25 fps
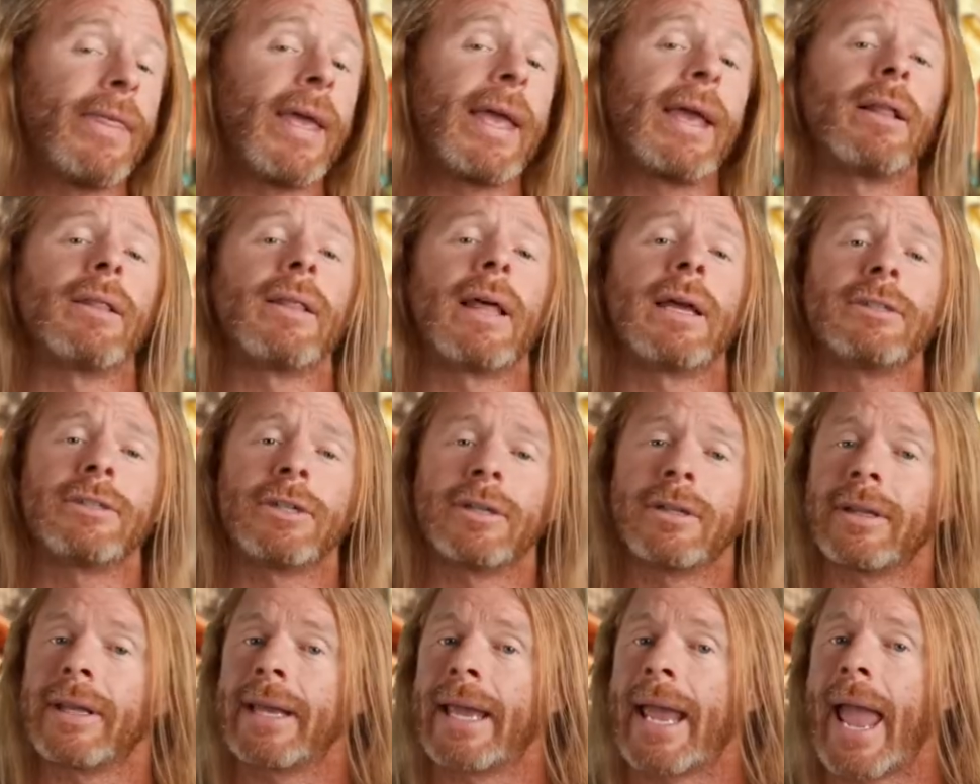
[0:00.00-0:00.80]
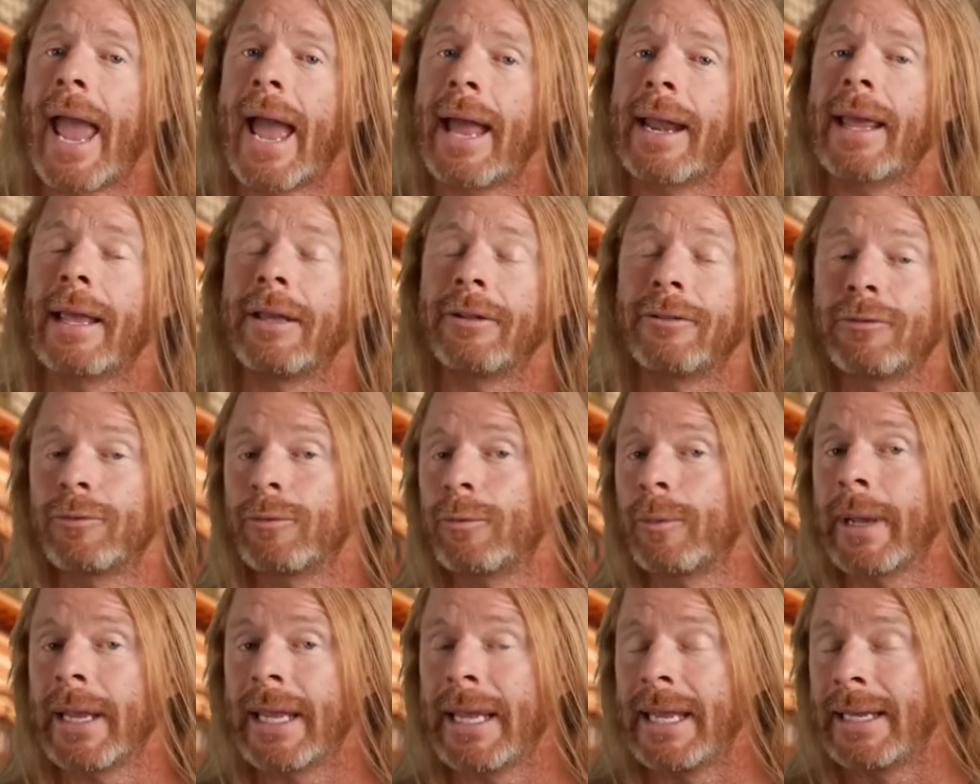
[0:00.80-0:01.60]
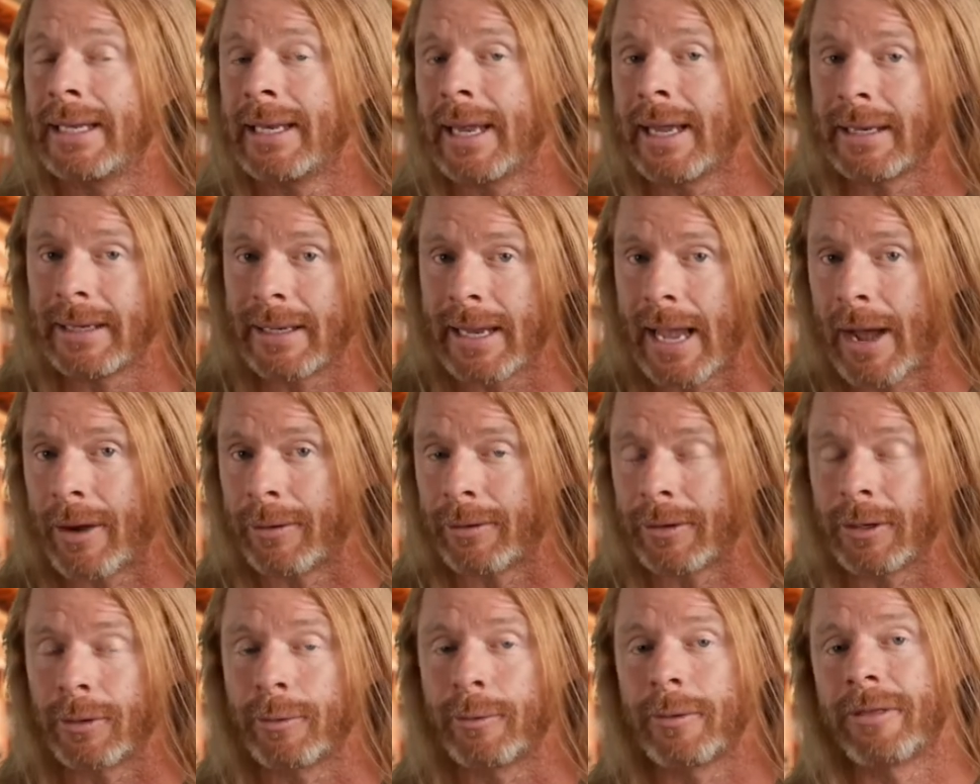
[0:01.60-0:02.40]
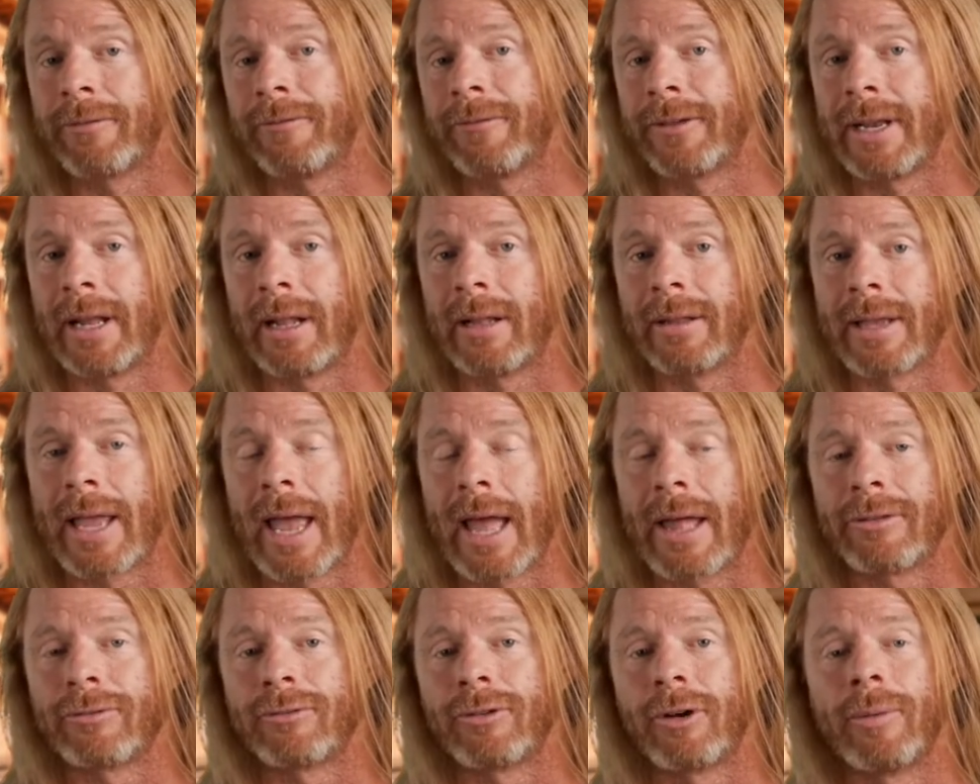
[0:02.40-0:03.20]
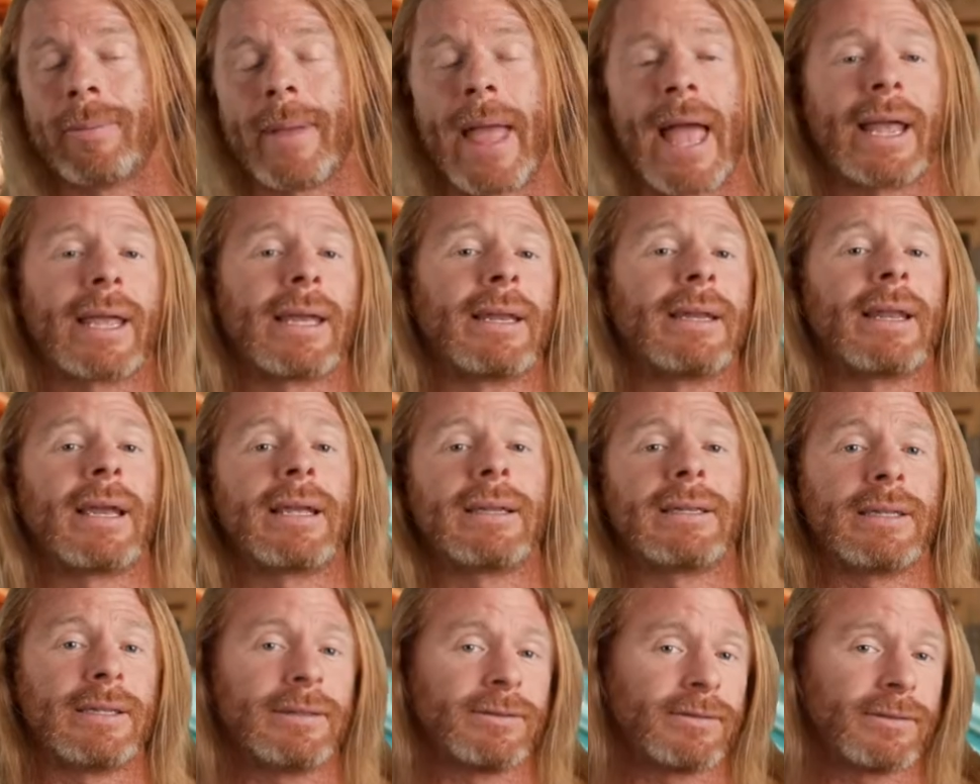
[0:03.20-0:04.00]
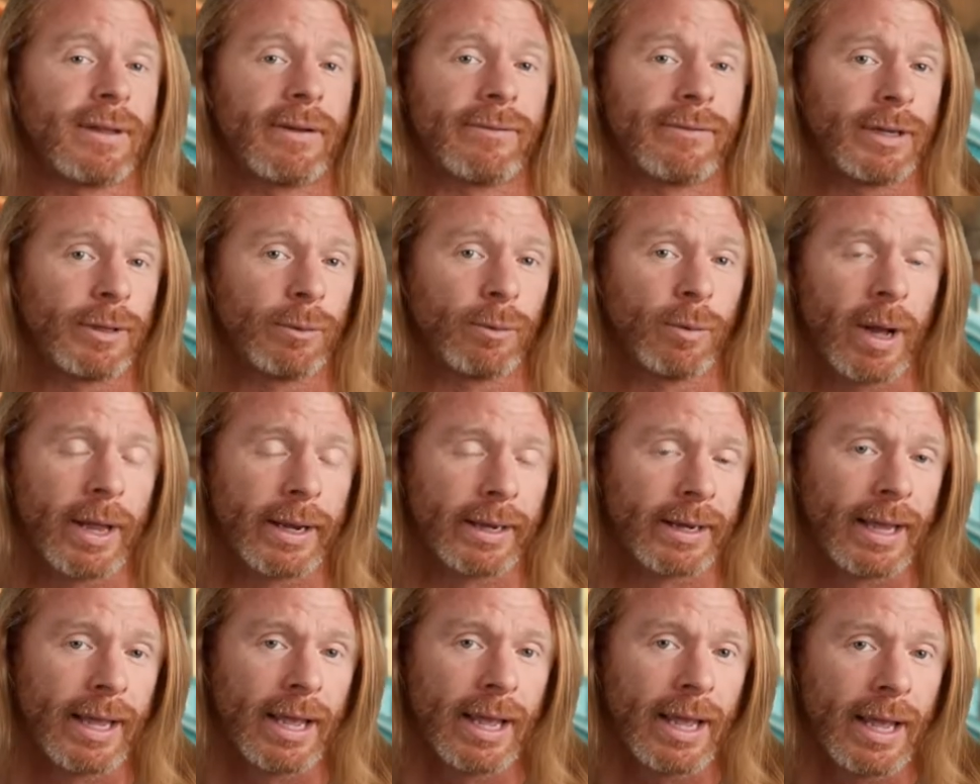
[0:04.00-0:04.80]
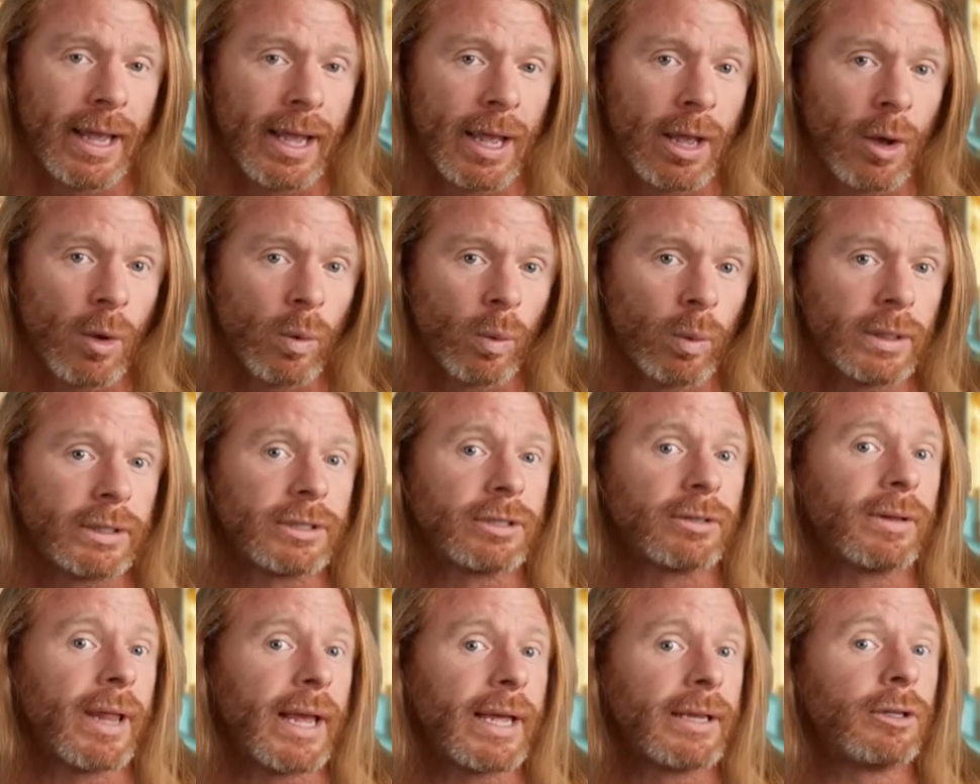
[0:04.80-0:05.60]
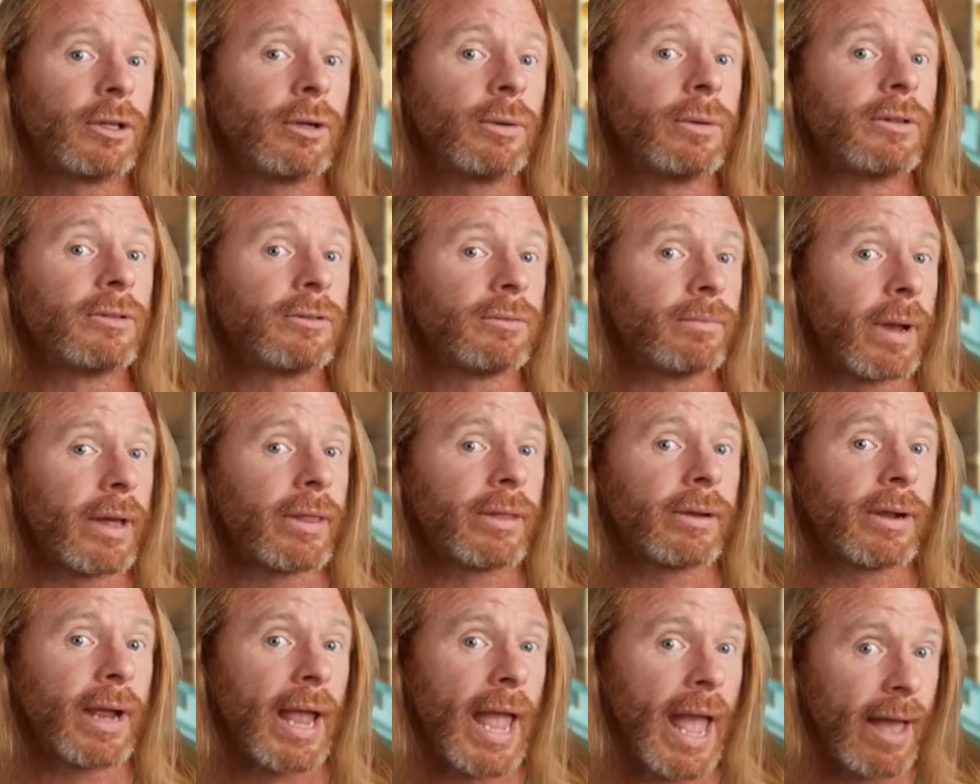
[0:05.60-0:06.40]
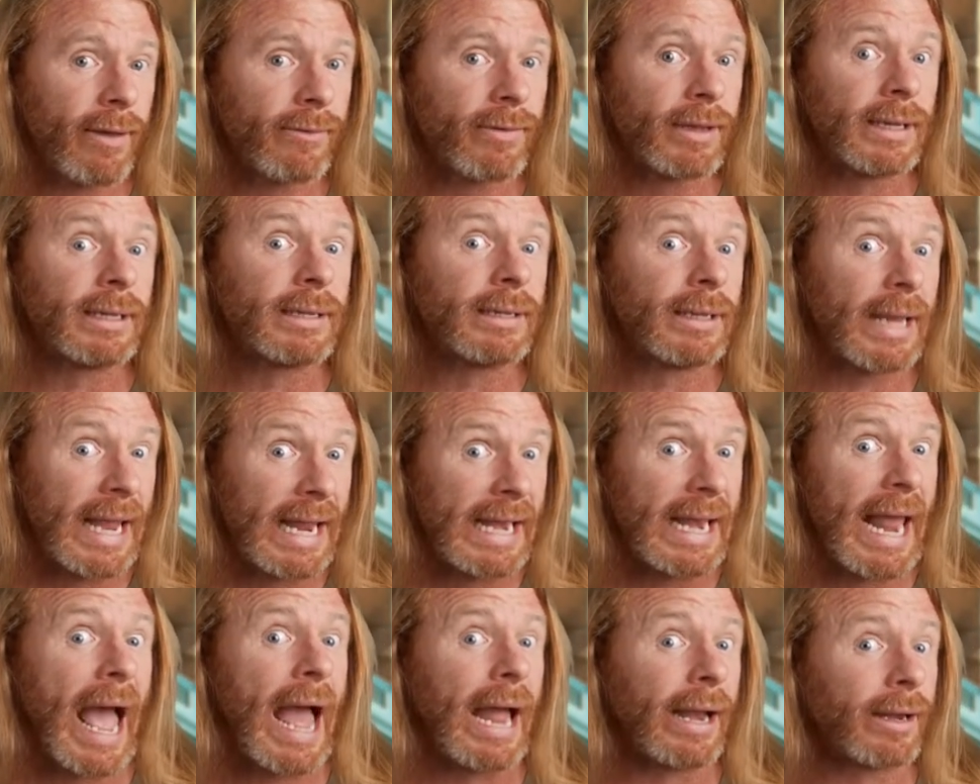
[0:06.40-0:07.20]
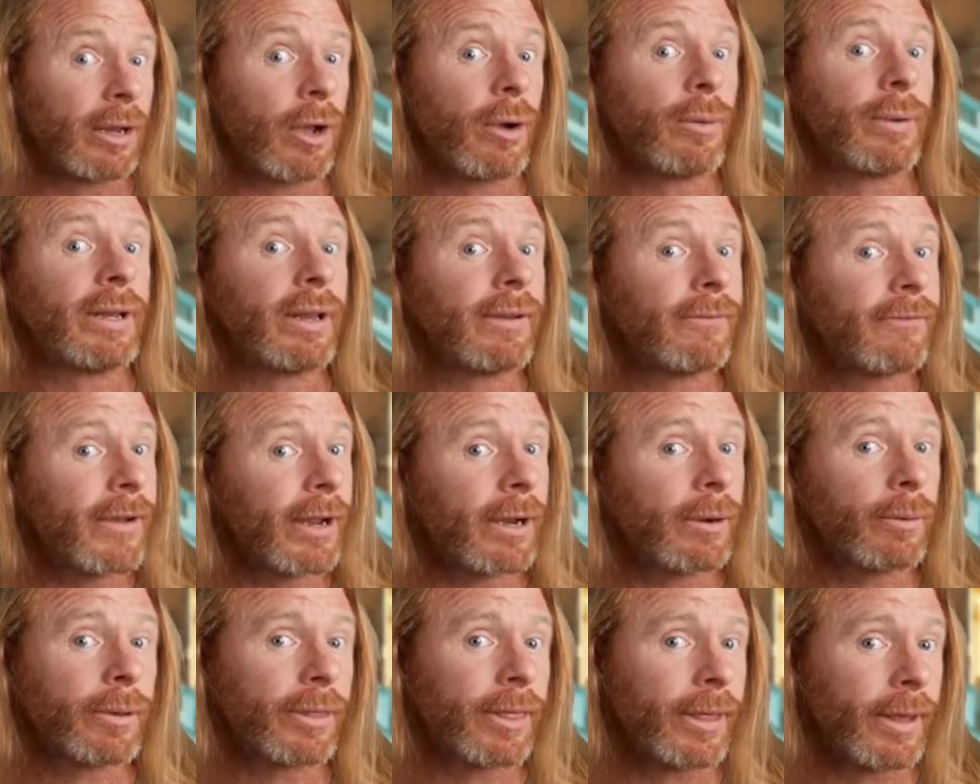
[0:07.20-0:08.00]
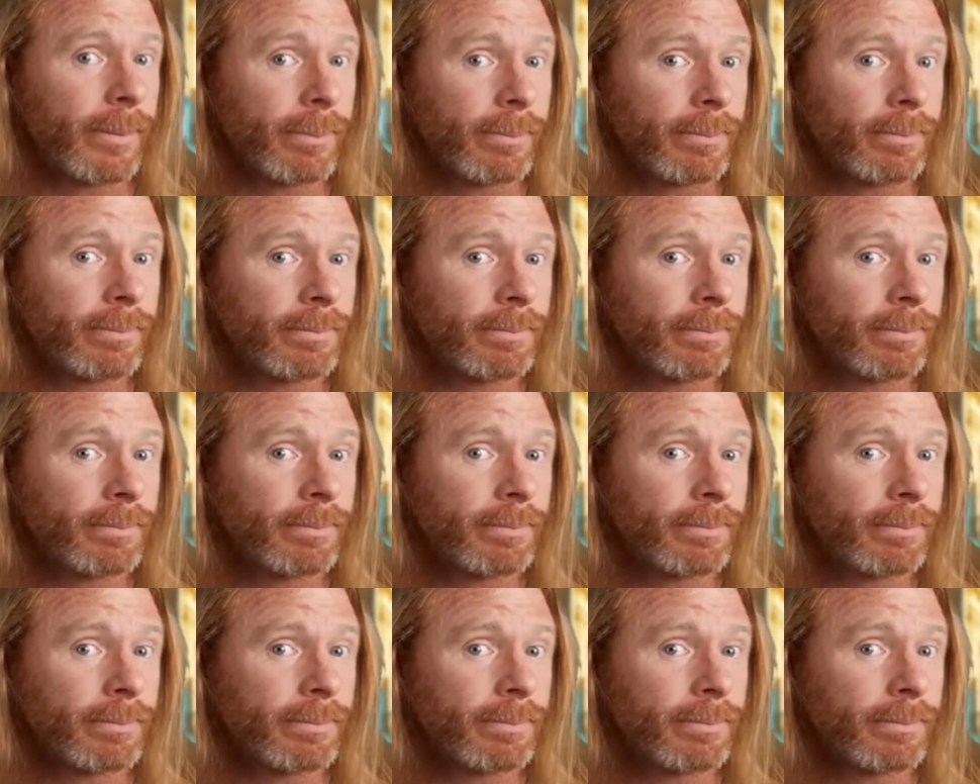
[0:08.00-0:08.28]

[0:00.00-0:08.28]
they allegedly had a swinging encounter with Fidel Castro back in 1971, which led to his mother having an ongoing affair with him,